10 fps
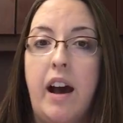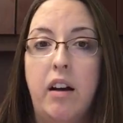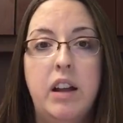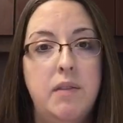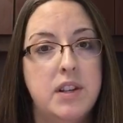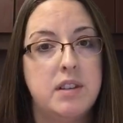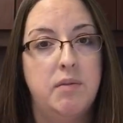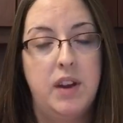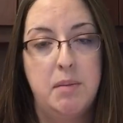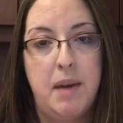I'll give you
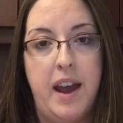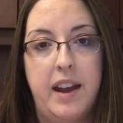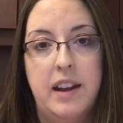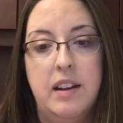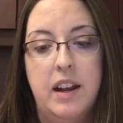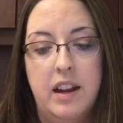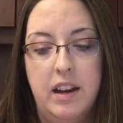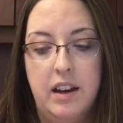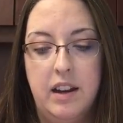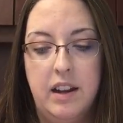some feedback, and
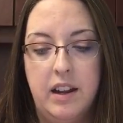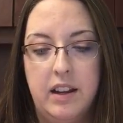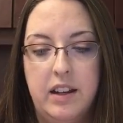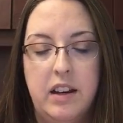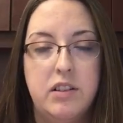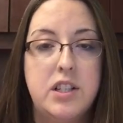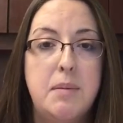just